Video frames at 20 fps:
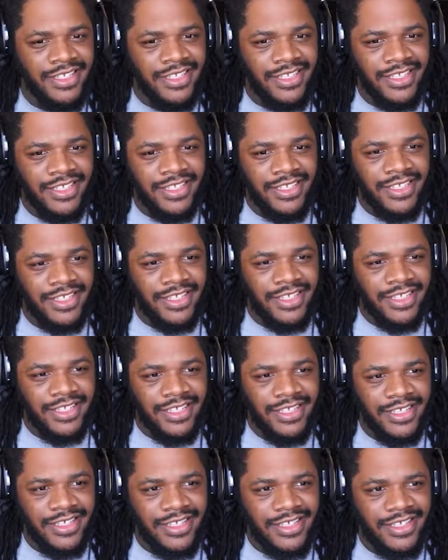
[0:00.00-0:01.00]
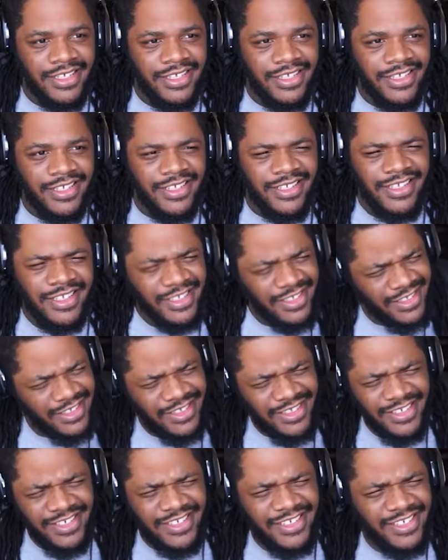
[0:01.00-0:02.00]

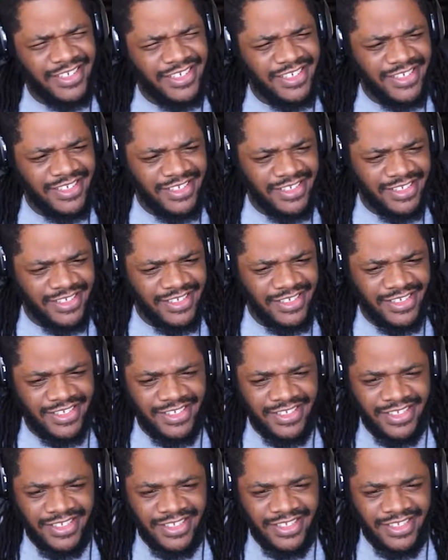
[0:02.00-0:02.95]
Nothing is said.